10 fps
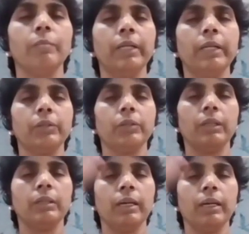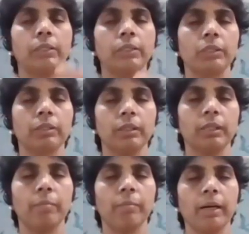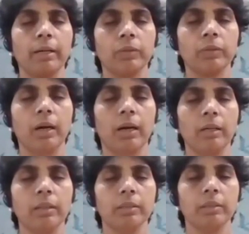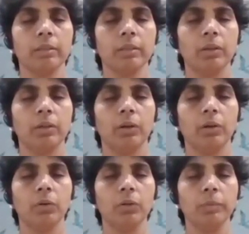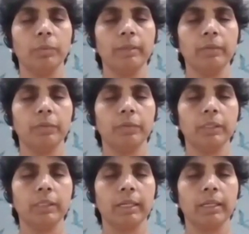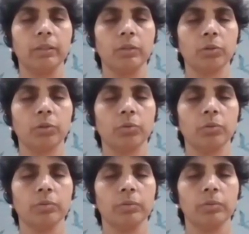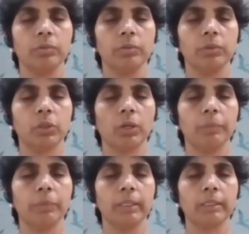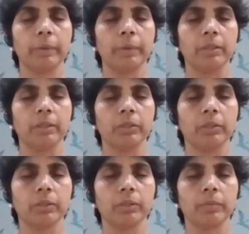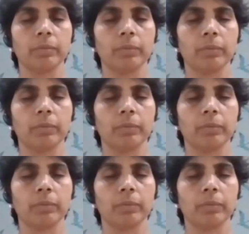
Complete your inhalation. Come back to the heart. Hold your breath for a second or two. Drop the expectations.